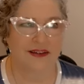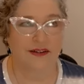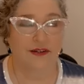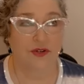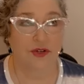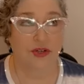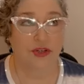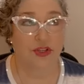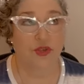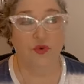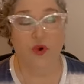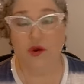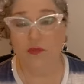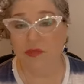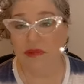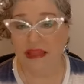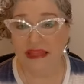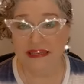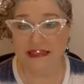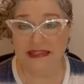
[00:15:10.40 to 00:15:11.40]
Or you are
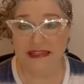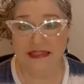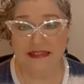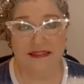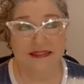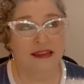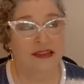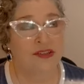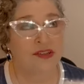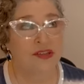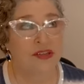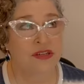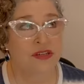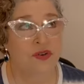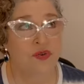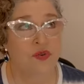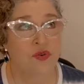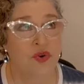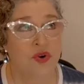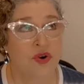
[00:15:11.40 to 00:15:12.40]
plenty session,
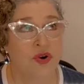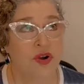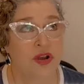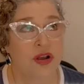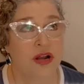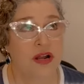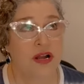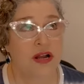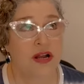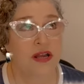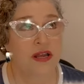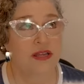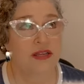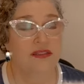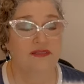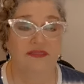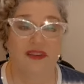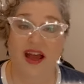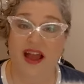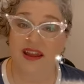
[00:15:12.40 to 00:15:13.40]
or
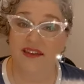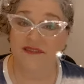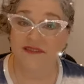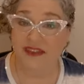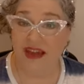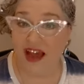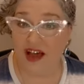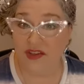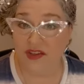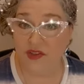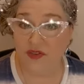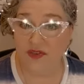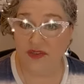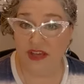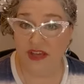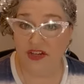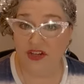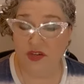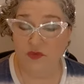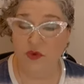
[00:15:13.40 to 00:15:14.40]
divine value
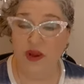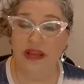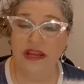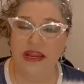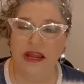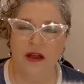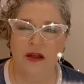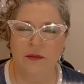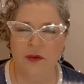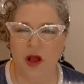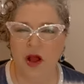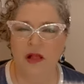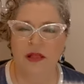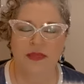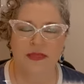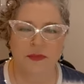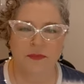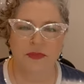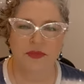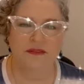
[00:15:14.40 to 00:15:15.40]
session. Right now I'm
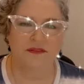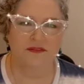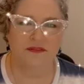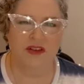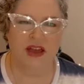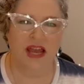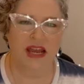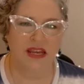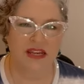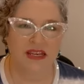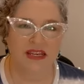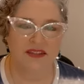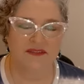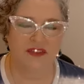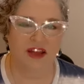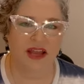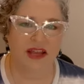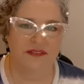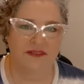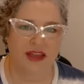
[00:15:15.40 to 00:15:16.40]
calling them the
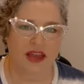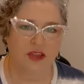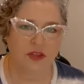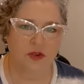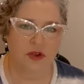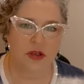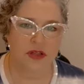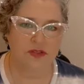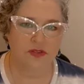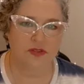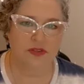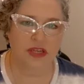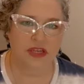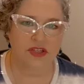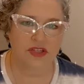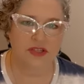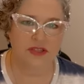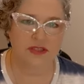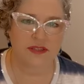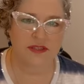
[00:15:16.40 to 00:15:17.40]
divine value
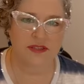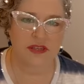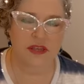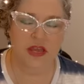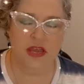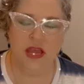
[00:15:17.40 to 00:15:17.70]
consultations.